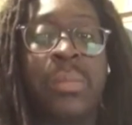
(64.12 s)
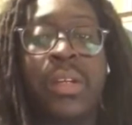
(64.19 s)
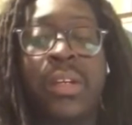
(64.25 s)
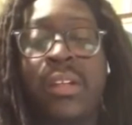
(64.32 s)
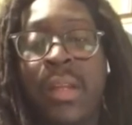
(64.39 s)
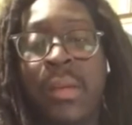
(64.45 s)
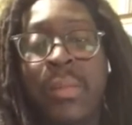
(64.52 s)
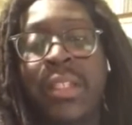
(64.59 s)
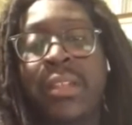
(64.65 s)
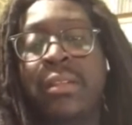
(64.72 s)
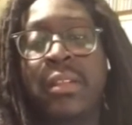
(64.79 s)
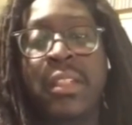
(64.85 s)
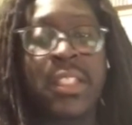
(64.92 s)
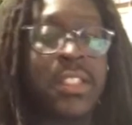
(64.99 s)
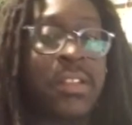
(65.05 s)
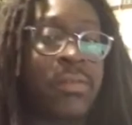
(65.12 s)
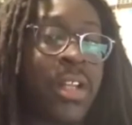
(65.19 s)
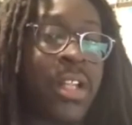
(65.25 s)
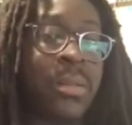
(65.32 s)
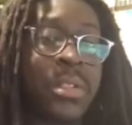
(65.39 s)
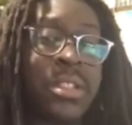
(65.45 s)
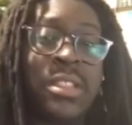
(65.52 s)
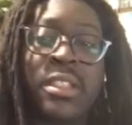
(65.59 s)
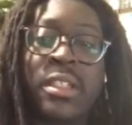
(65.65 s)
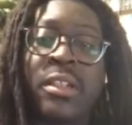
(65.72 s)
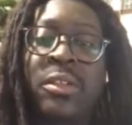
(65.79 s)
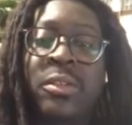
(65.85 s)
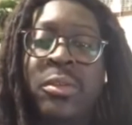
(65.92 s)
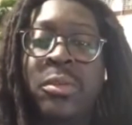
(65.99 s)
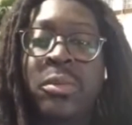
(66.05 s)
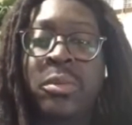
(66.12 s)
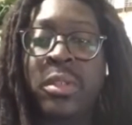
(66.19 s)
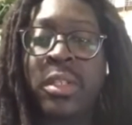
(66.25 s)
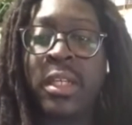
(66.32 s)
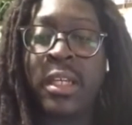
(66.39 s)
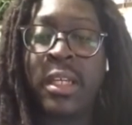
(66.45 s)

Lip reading: it. I mean, these developments include